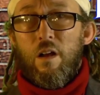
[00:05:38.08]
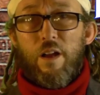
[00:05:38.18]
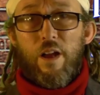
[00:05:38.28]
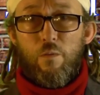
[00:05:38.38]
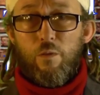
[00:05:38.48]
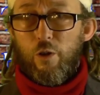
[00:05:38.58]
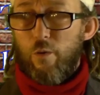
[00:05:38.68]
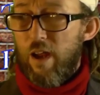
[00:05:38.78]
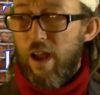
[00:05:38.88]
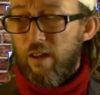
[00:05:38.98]

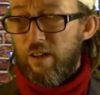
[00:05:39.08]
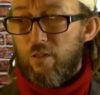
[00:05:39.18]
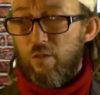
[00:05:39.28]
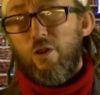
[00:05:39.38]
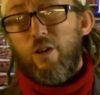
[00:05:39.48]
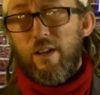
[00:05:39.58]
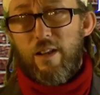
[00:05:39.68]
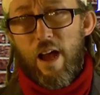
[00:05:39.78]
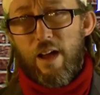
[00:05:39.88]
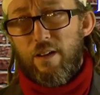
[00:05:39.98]
an analytical look at
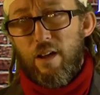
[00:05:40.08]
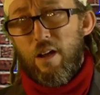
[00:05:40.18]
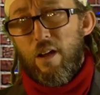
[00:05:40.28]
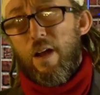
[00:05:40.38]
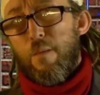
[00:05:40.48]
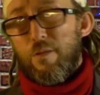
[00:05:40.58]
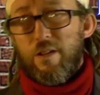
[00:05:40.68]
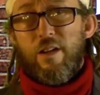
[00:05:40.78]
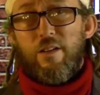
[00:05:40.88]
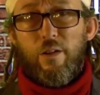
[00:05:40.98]
that and
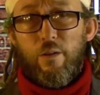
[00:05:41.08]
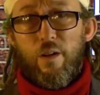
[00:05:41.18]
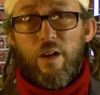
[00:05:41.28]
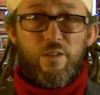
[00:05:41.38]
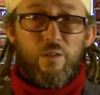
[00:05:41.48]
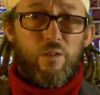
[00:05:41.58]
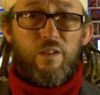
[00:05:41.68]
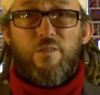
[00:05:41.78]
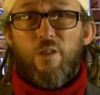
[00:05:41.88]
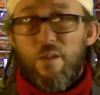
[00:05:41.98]
present it to you as soon as
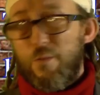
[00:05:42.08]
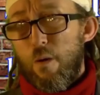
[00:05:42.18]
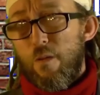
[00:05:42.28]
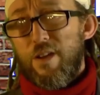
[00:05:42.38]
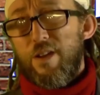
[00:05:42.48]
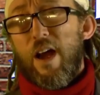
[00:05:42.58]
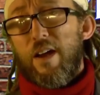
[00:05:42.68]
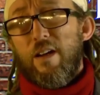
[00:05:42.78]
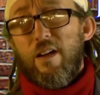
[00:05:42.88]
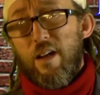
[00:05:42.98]
I've gone through all that
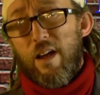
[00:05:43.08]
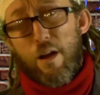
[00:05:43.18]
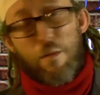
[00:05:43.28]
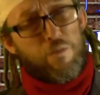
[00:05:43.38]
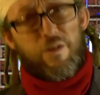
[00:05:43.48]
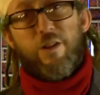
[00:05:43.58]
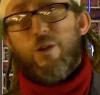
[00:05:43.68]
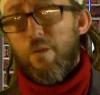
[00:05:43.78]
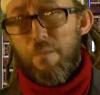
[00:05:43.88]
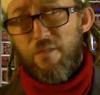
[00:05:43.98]
data, and I'll present
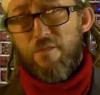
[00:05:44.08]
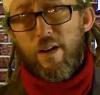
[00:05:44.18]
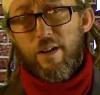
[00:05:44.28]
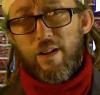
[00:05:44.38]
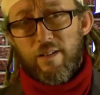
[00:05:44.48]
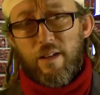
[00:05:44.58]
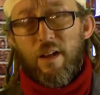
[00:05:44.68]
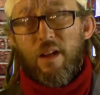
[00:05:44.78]
you with my findings.